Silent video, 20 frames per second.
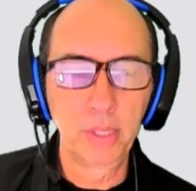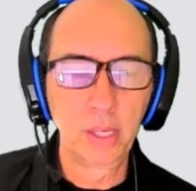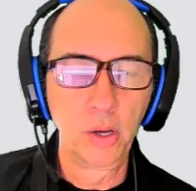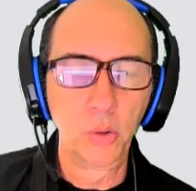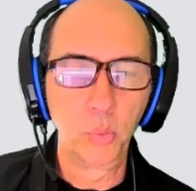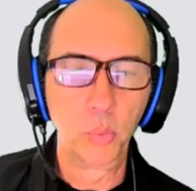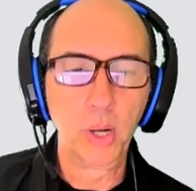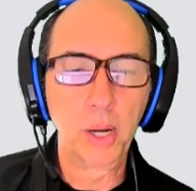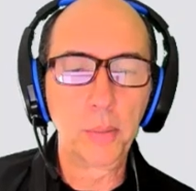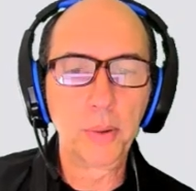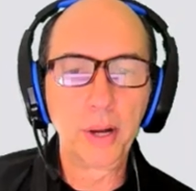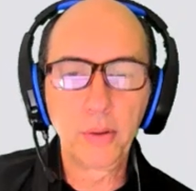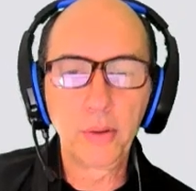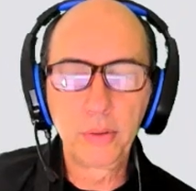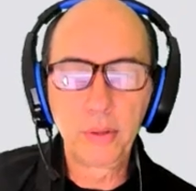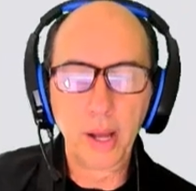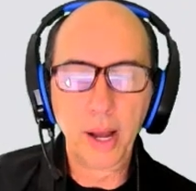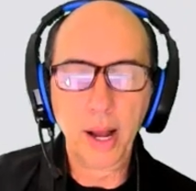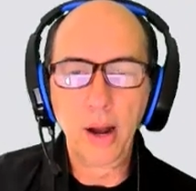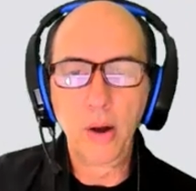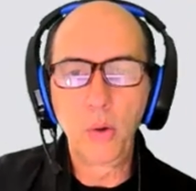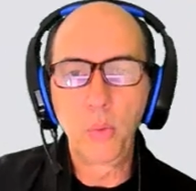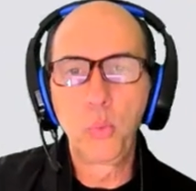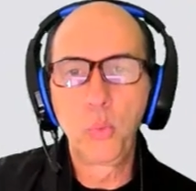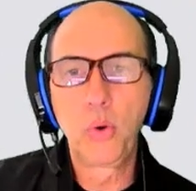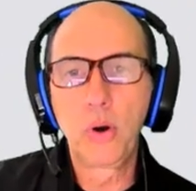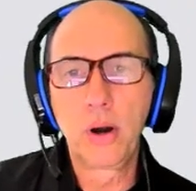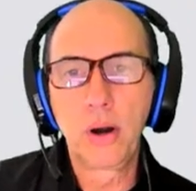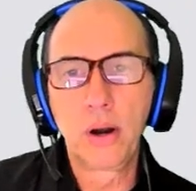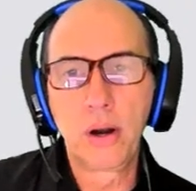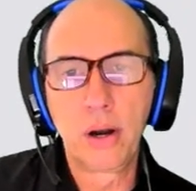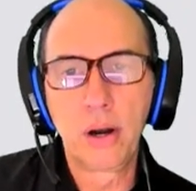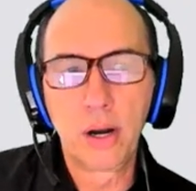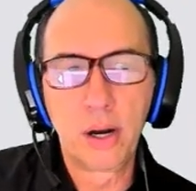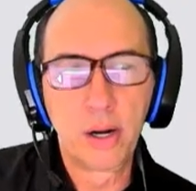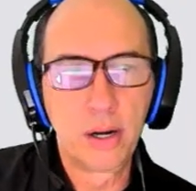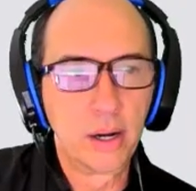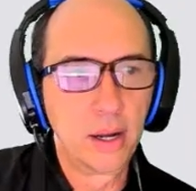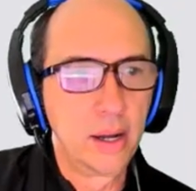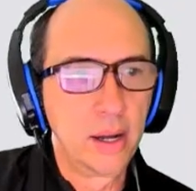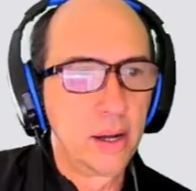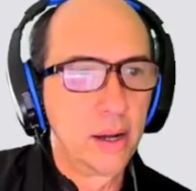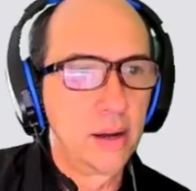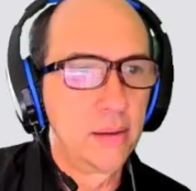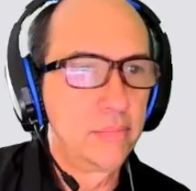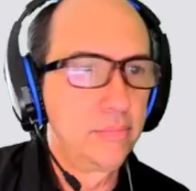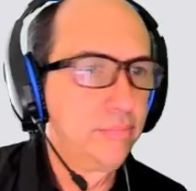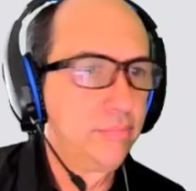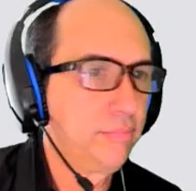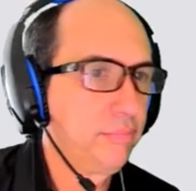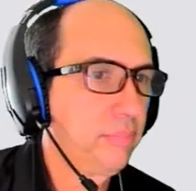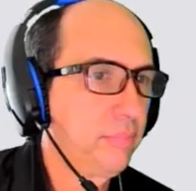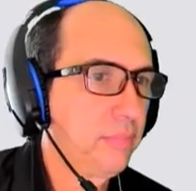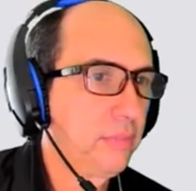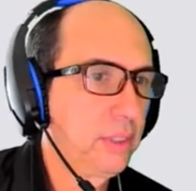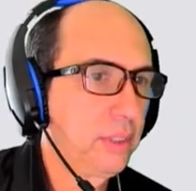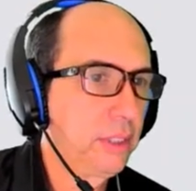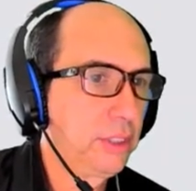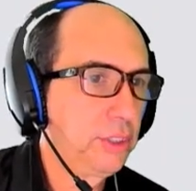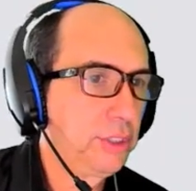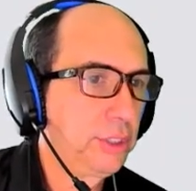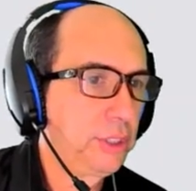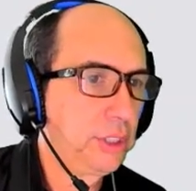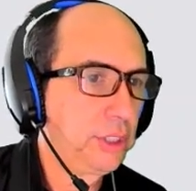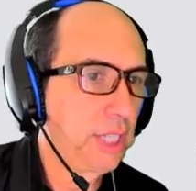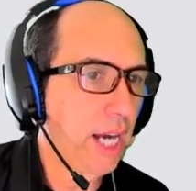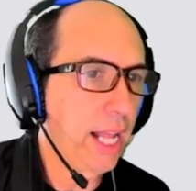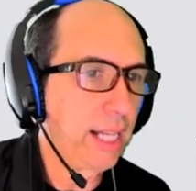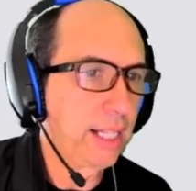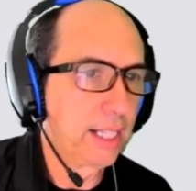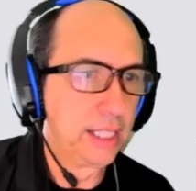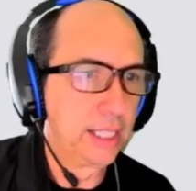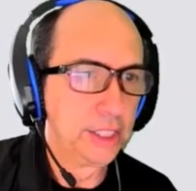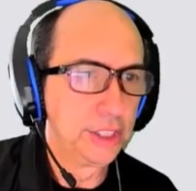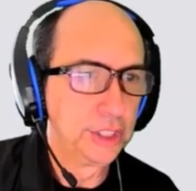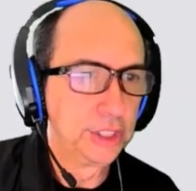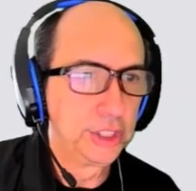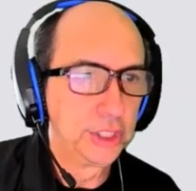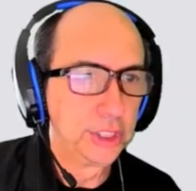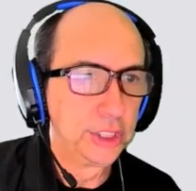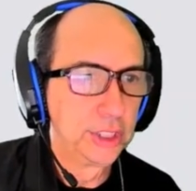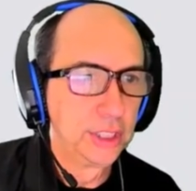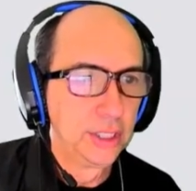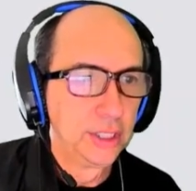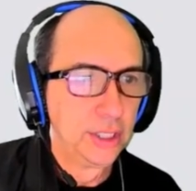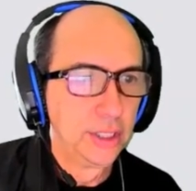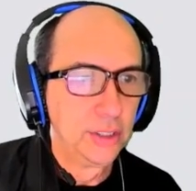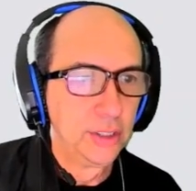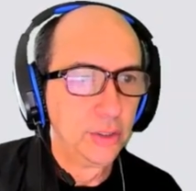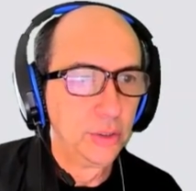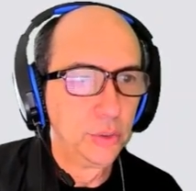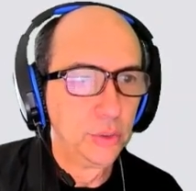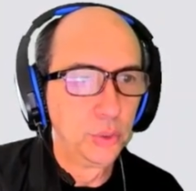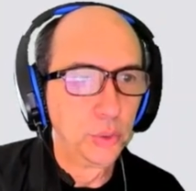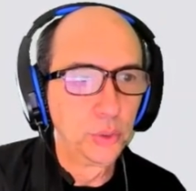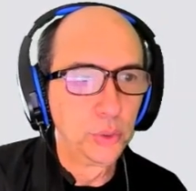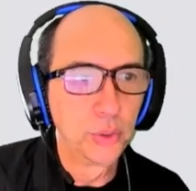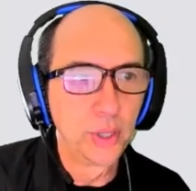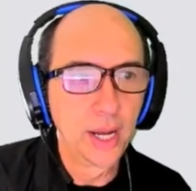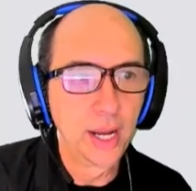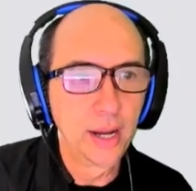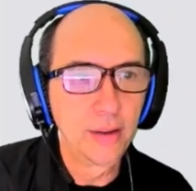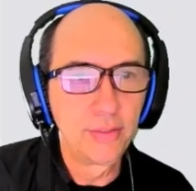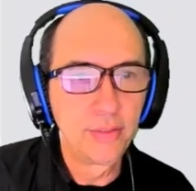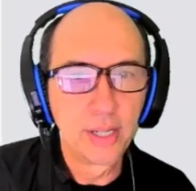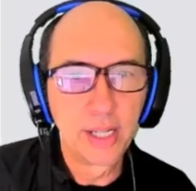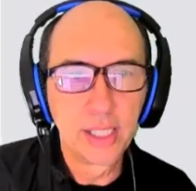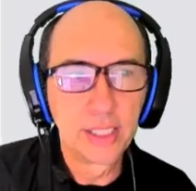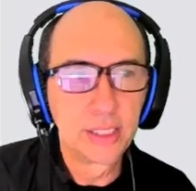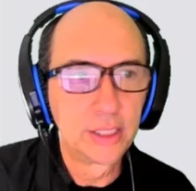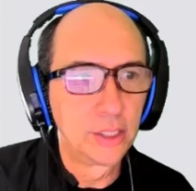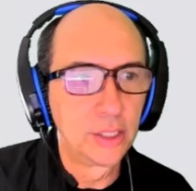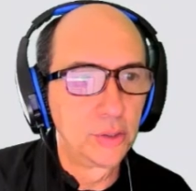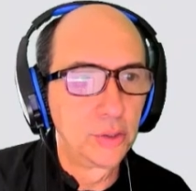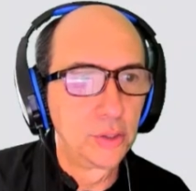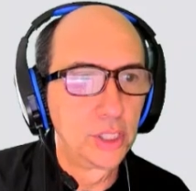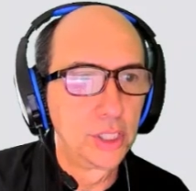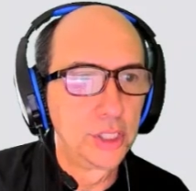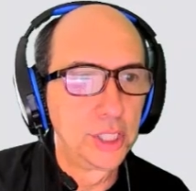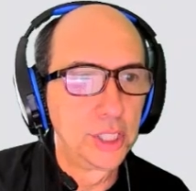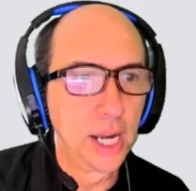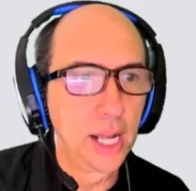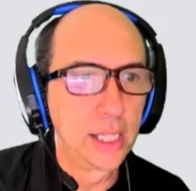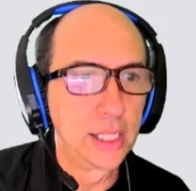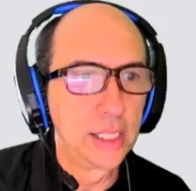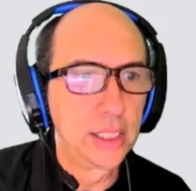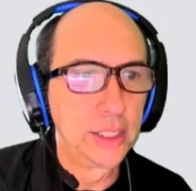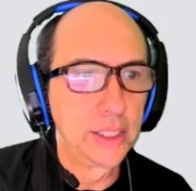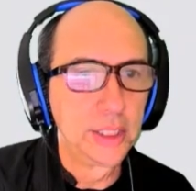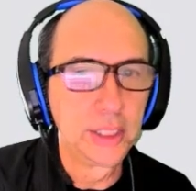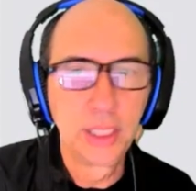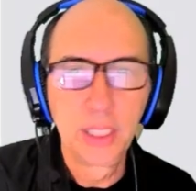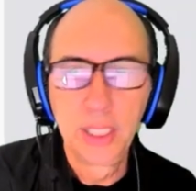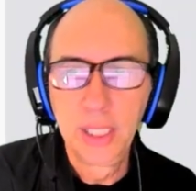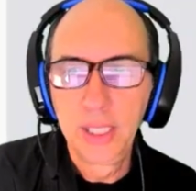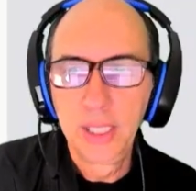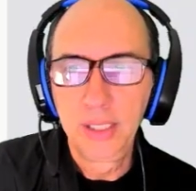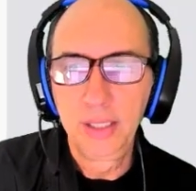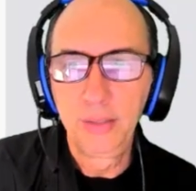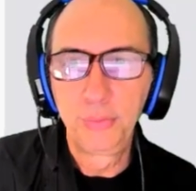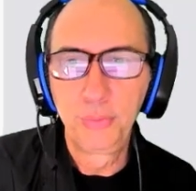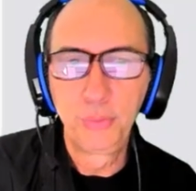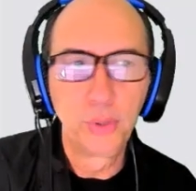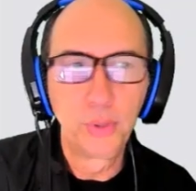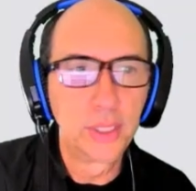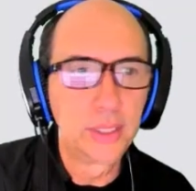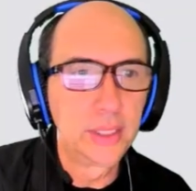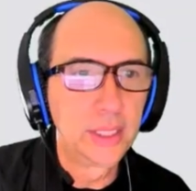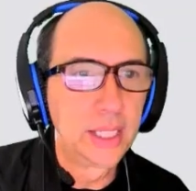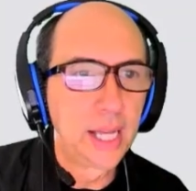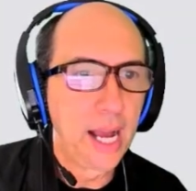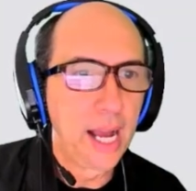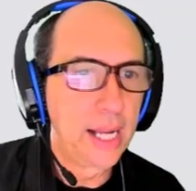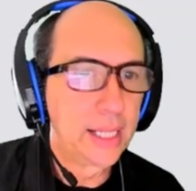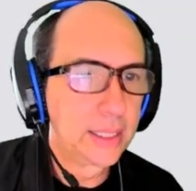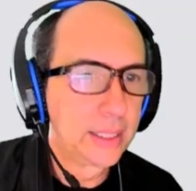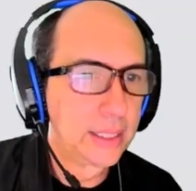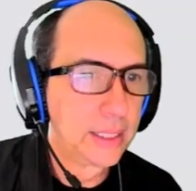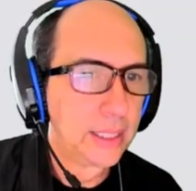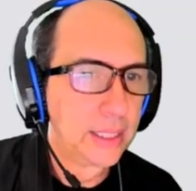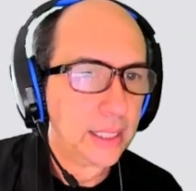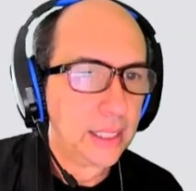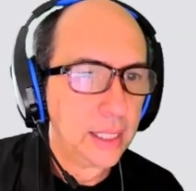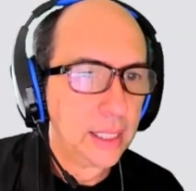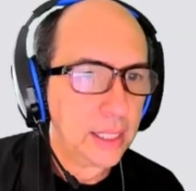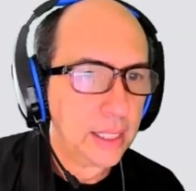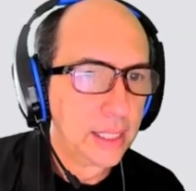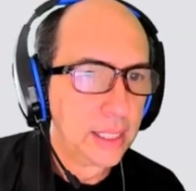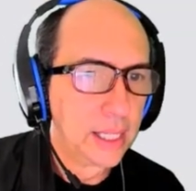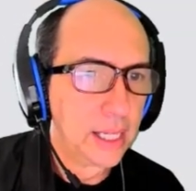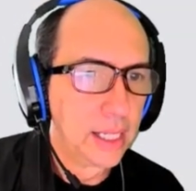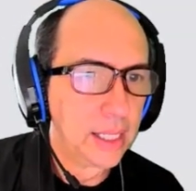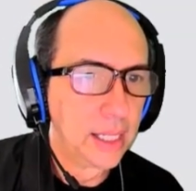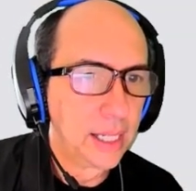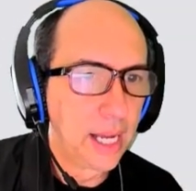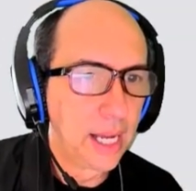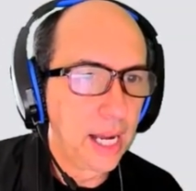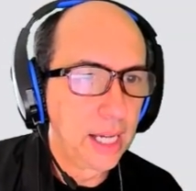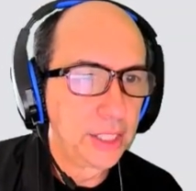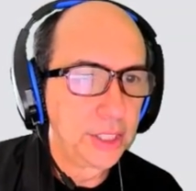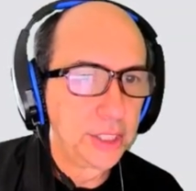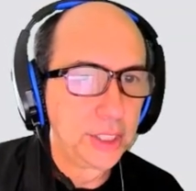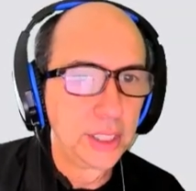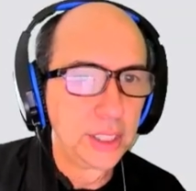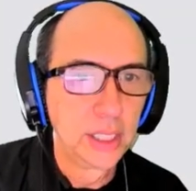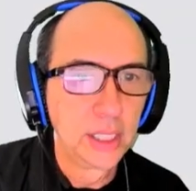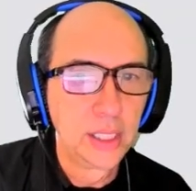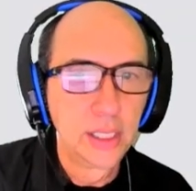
What about our challenge? Do you have an answer to the challenge? If one cat can catch